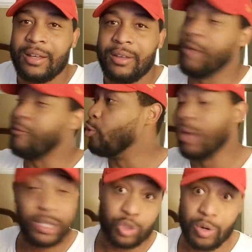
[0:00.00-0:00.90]
If you
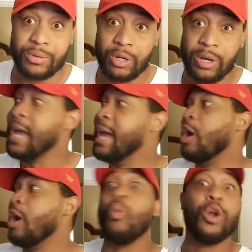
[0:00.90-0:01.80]
read the scripture, he
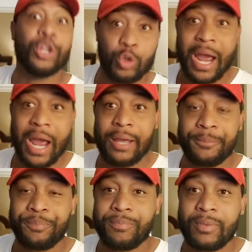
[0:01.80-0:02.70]
don't want to do right.
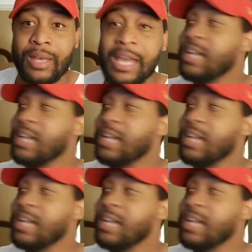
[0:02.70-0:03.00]
He is